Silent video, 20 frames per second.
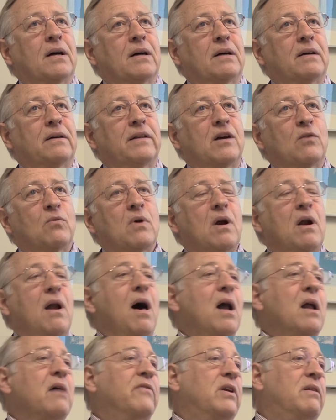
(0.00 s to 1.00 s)
There were a
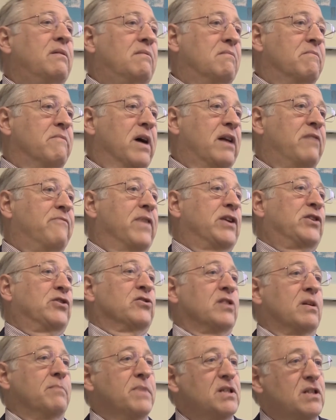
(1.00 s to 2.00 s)
lot of
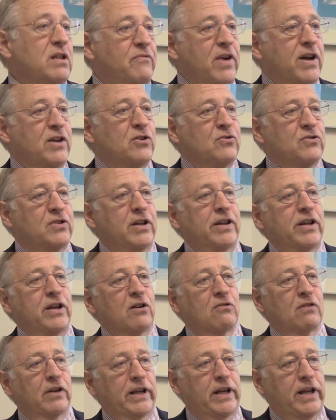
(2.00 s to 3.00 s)
adventures and misadventures in the
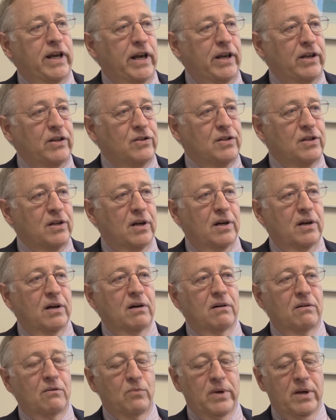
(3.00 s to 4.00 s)
early days
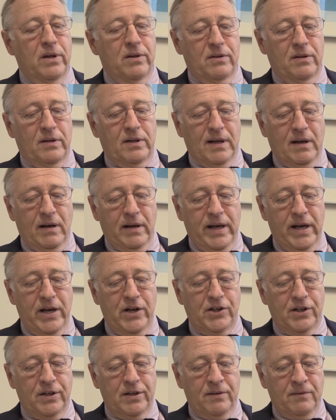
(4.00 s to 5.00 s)
with
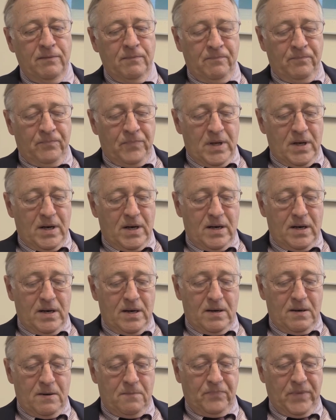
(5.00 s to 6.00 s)
delegation,
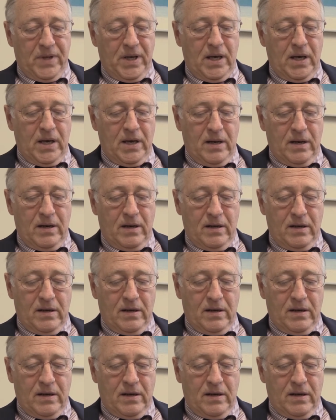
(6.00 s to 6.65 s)
and